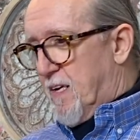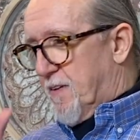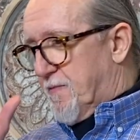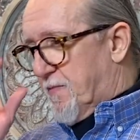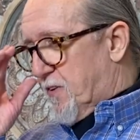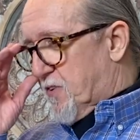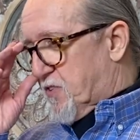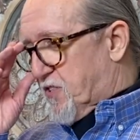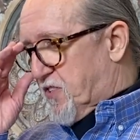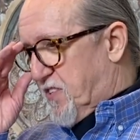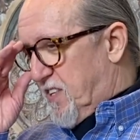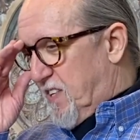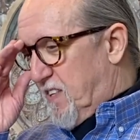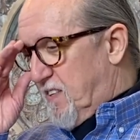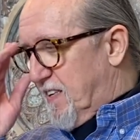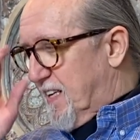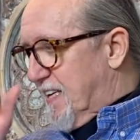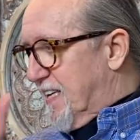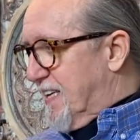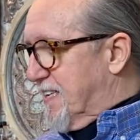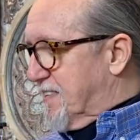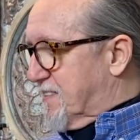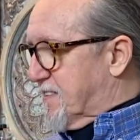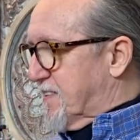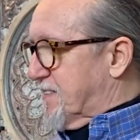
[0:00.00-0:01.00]
there still
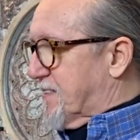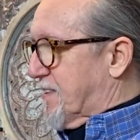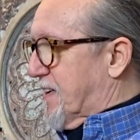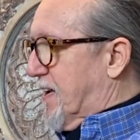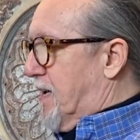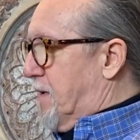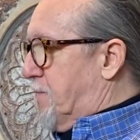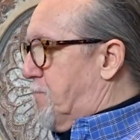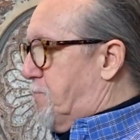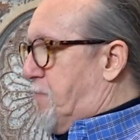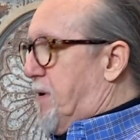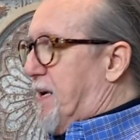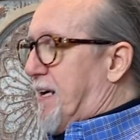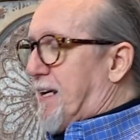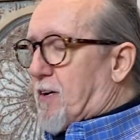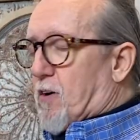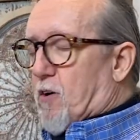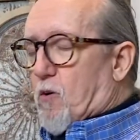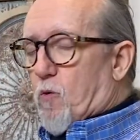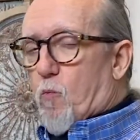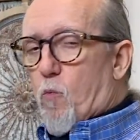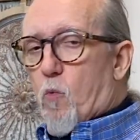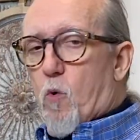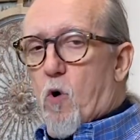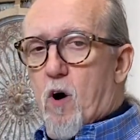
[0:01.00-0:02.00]
isn't a
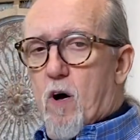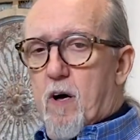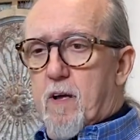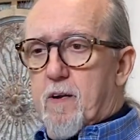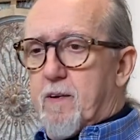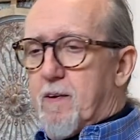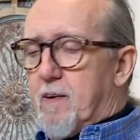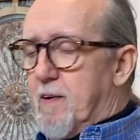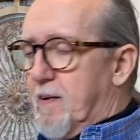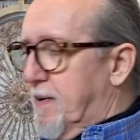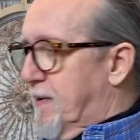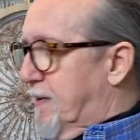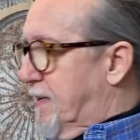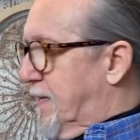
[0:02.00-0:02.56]
bigger one